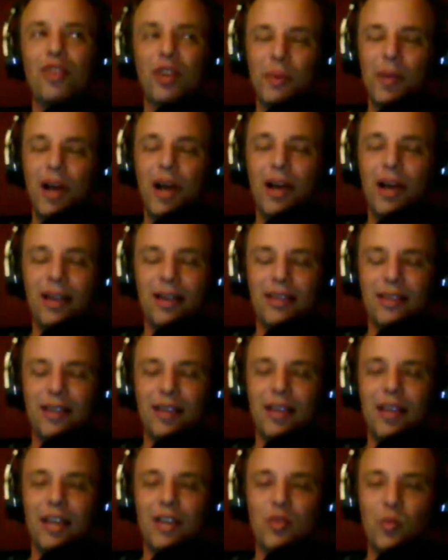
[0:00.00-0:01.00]
gonna be highly
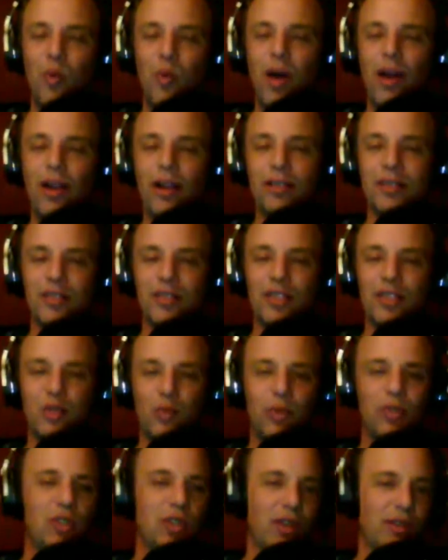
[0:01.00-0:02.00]
stylized, why is it
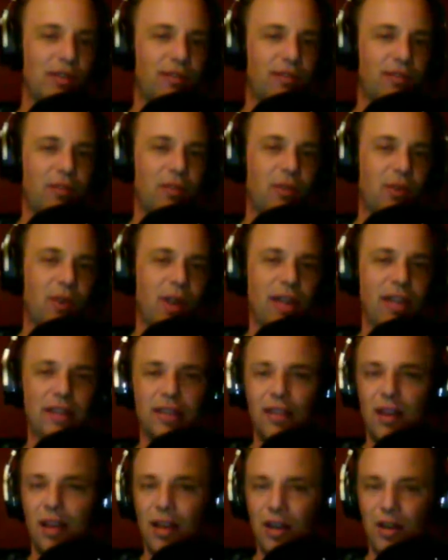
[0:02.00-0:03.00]
switching from grainy to
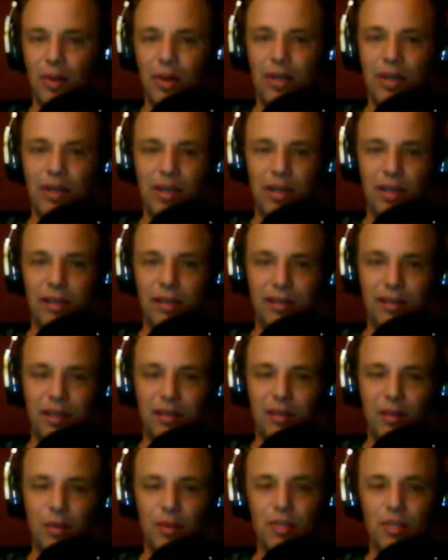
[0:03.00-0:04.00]
not grainy
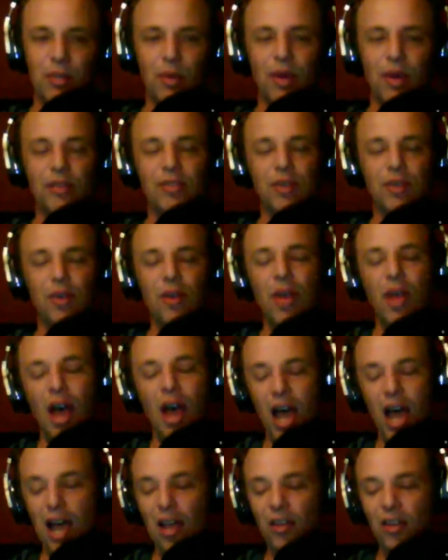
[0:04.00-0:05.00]
every once in a while? So
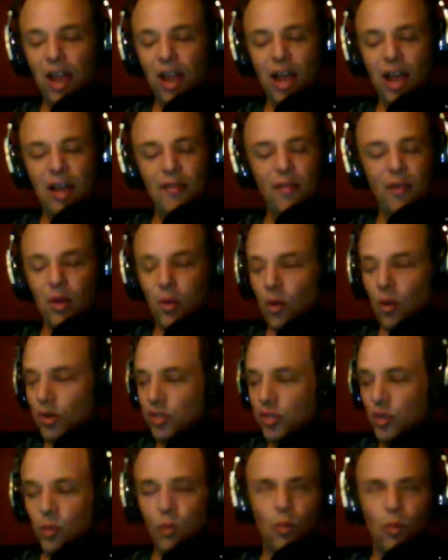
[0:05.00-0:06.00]
I have only
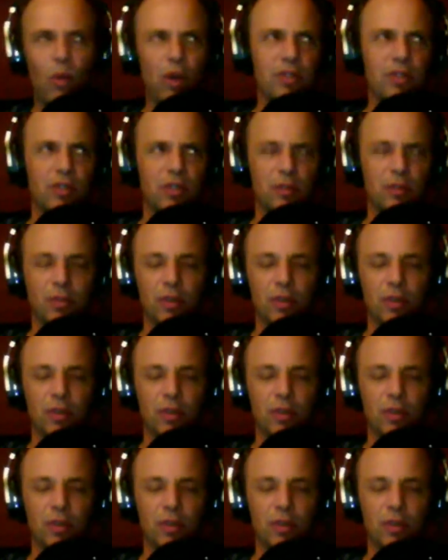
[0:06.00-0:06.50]
watched it once on the